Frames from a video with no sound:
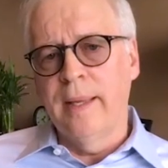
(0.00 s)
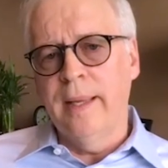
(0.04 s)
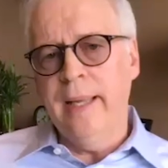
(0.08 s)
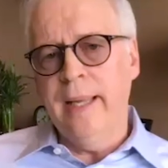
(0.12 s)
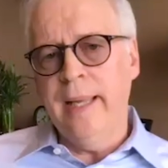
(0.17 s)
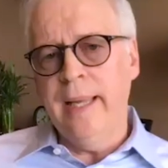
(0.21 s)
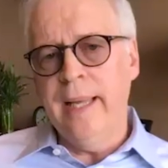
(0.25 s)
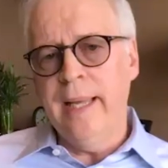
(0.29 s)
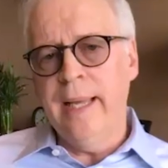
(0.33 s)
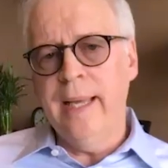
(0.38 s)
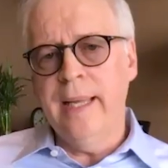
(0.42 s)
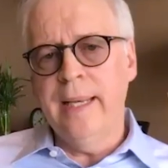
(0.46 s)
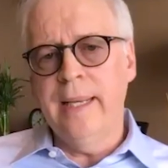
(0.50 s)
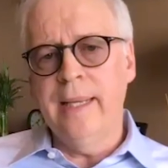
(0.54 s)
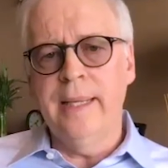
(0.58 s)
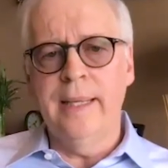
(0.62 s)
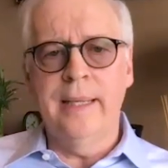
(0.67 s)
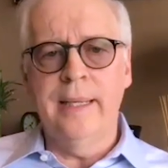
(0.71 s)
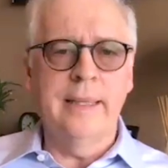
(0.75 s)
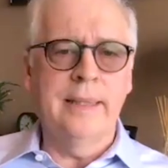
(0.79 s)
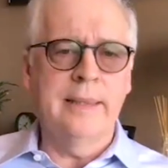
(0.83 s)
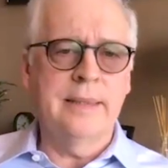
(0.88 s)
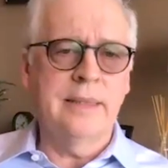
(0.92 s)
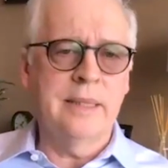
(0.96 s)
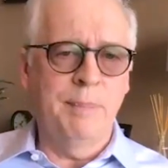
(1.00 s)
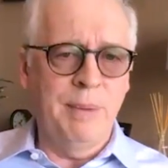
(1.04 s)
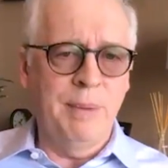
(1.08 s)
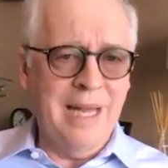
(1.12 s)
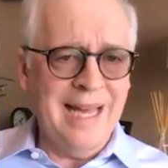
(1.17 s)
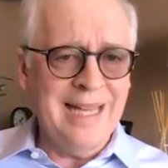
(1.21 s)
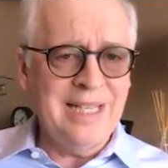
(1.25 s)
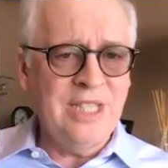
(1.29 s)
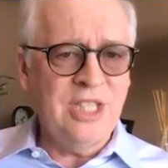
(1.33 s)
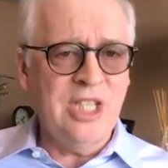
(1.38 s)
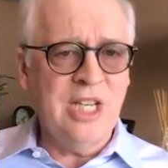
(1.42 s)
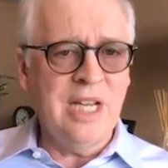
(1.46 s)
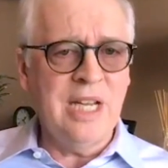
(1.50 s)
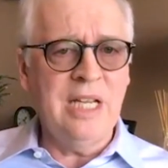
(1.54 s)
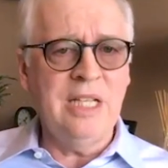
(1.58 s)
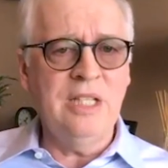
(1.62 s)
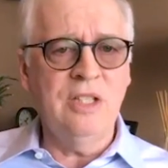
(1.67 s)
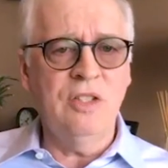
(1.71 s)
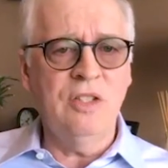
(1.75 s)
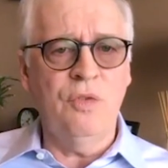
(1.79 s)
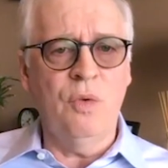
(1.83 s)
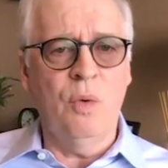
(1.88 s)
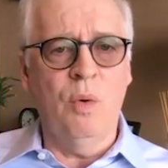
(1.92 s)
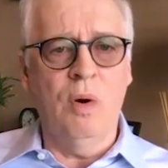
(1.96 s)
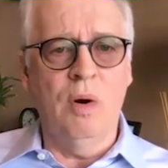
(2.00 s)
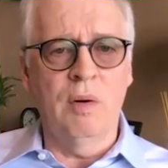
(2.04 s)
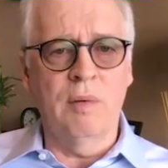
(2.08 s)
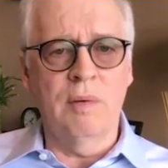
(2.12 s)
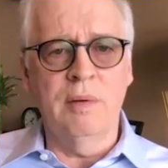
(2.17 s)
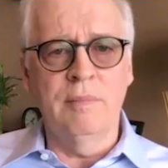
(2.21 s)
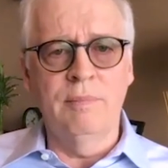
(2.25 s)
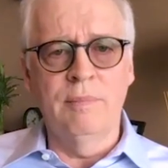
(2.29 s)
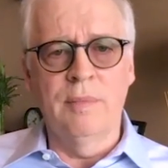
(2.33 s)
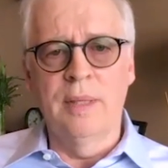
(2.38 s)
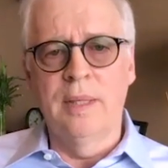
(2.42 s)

and supply chains for